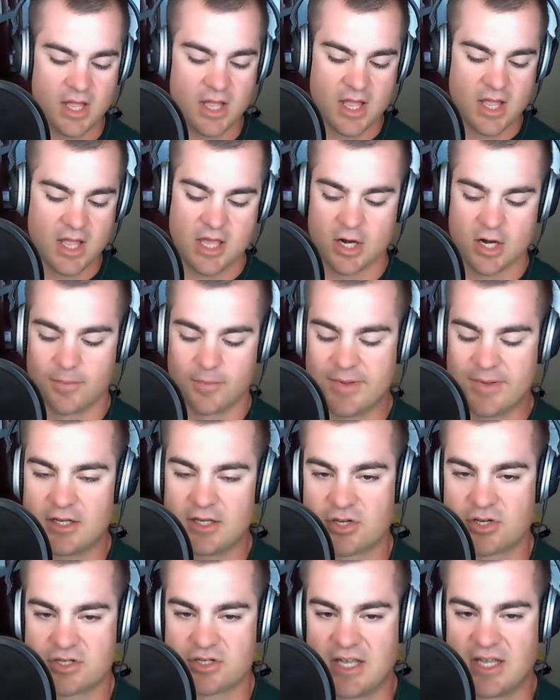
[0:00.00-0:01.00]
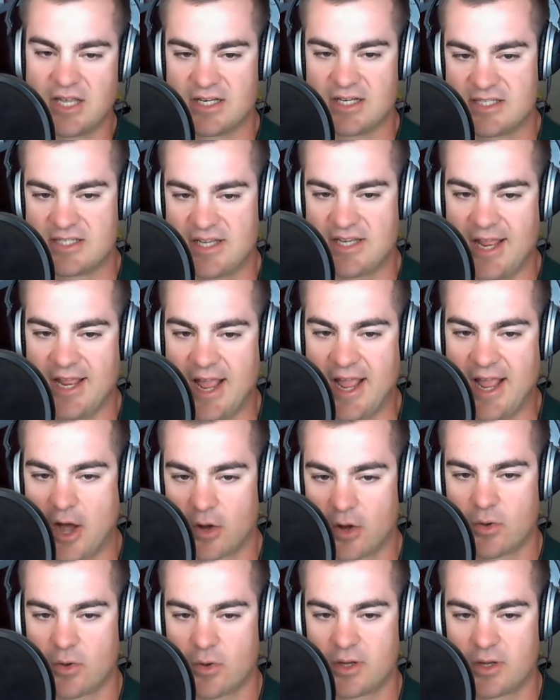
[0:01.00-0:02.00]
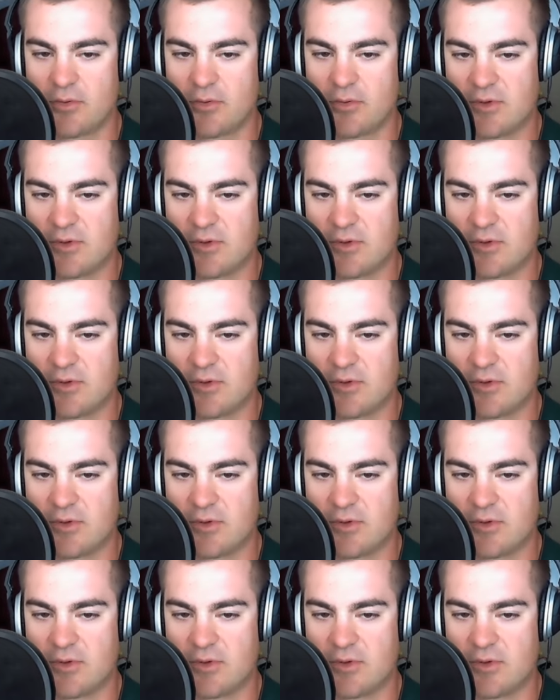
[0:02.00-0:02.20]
It'll be interesting to see how quickly we